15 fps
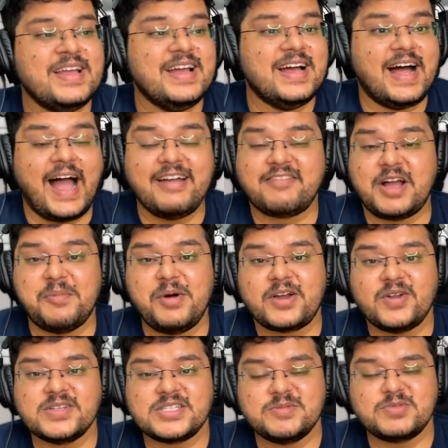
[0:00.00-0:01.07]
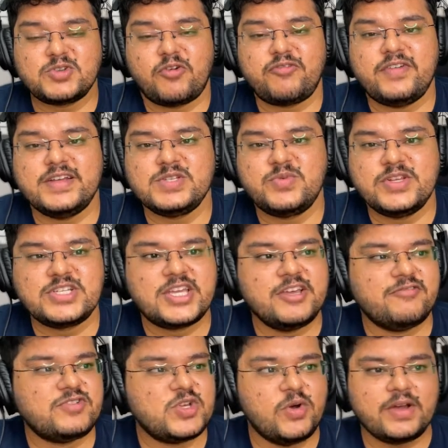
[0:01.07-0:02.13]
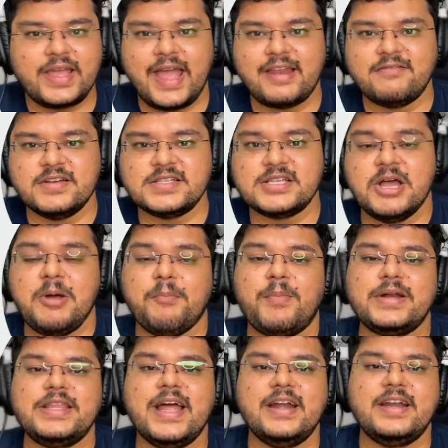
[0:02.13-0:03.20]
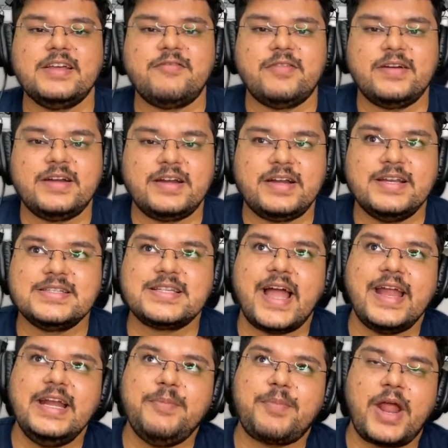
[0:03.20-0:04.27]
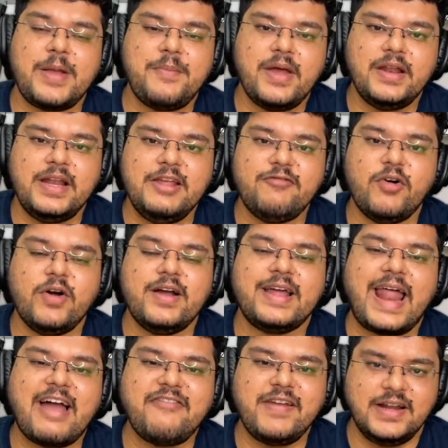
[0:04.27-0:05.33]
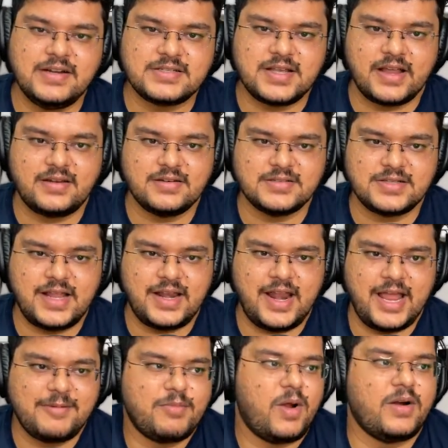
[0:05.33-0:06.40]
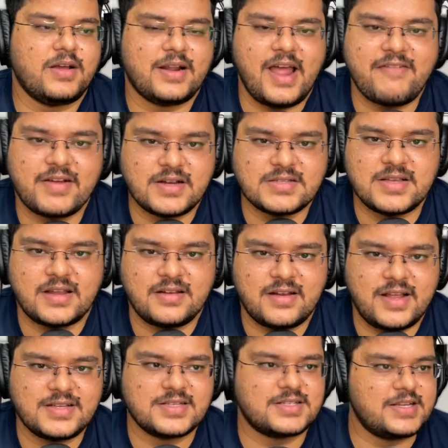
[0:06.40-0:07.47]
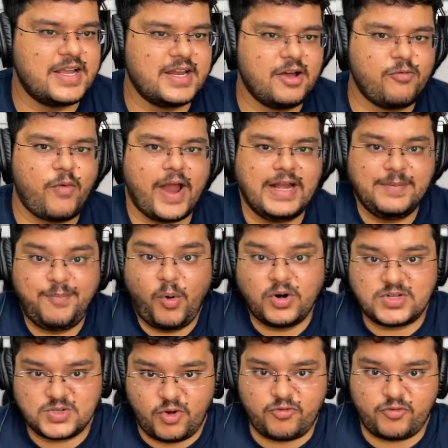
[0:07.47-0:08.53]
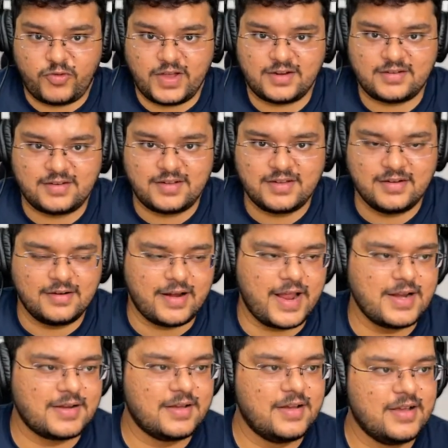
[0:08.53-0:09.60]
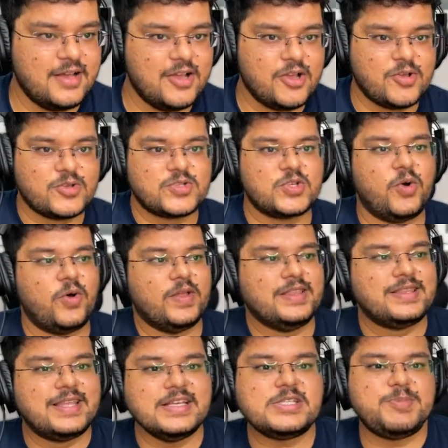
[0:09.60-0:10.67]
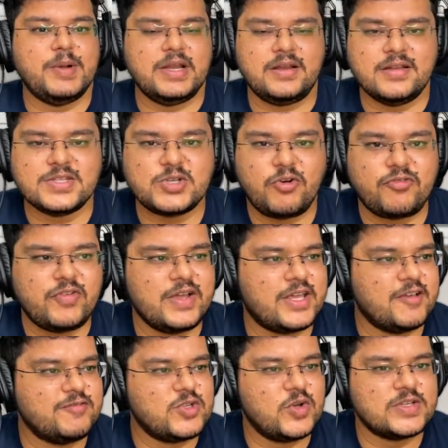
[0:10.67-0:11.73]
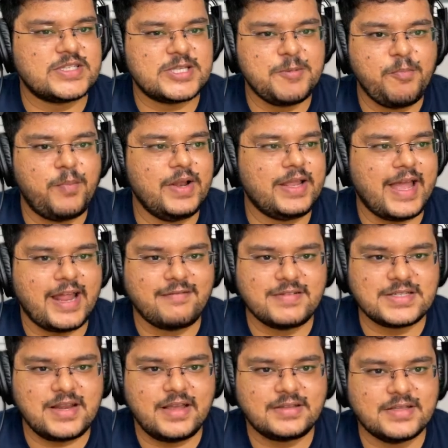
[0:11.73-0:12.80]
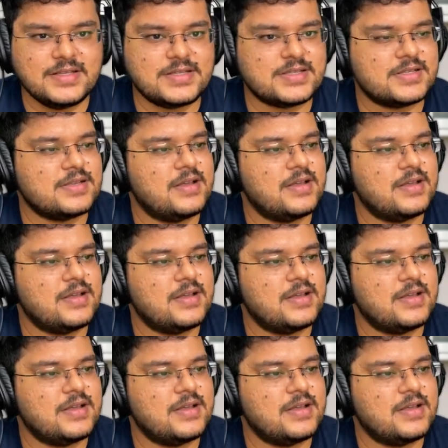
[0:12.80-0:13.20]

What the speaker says: I've come across some softwares which gives you a canvas, but they are designed primarily for graphic designers, and I'm not a graphic designer. I just need a whiteboard software, right? So this particular software gives you a simple canvas like this.